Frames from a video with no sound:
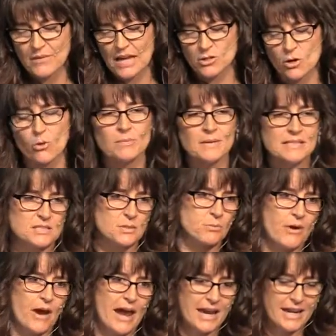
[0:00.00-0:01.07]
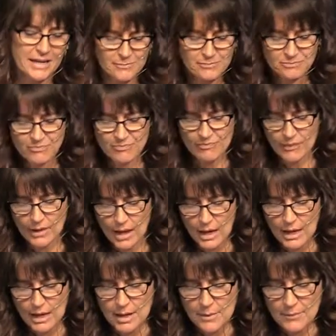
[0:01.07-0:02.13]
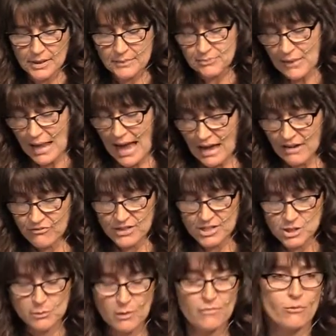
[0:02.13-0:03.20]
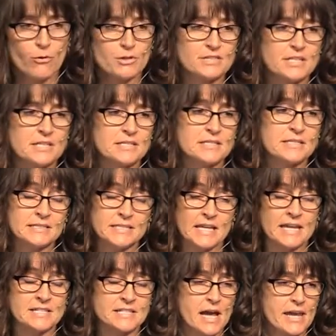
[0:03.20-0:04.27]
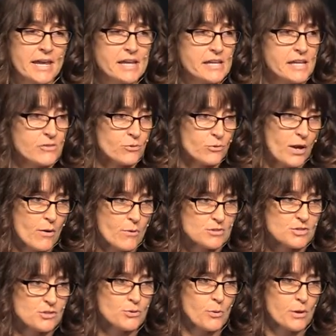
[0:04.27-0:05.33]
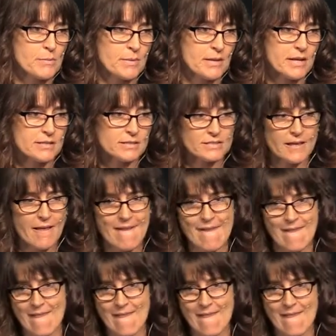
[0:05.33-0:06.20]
I don't mean to brag, but I finished my 14 day diet in three hours and 20 minutes.